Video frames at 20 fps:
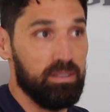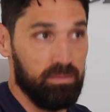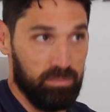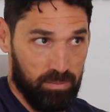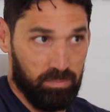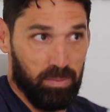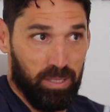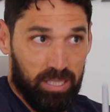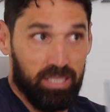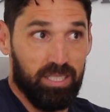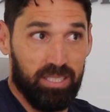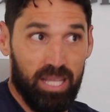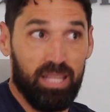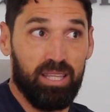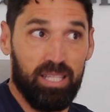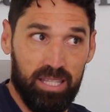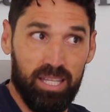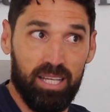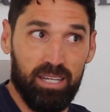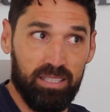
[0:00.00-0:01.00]
but this is
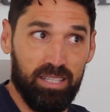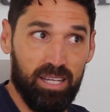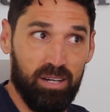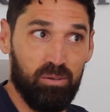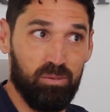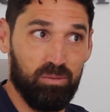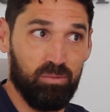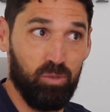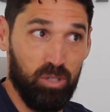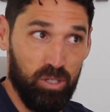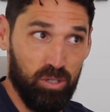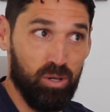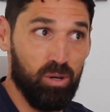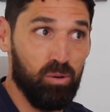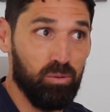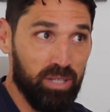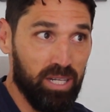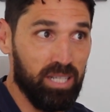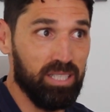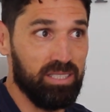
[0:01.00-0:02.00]
something that now we
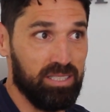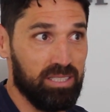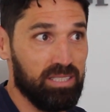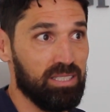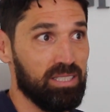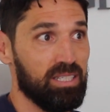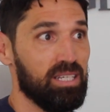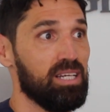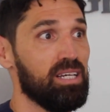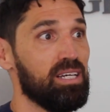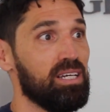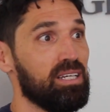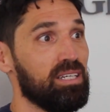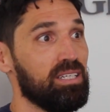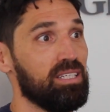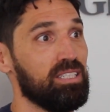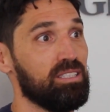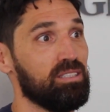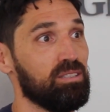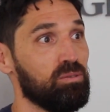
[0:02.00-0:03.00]
know that
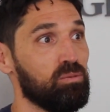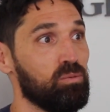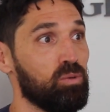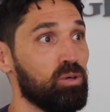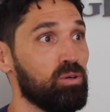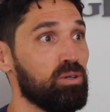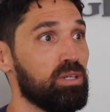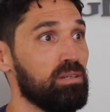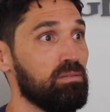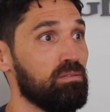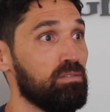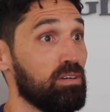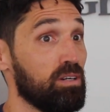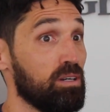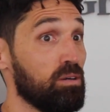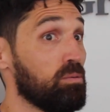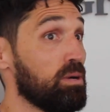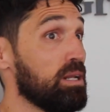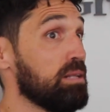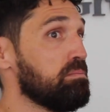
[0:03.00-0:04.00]
is working
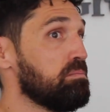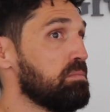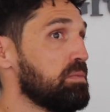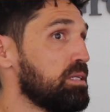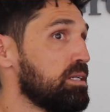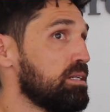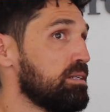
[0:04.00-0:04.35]
very well.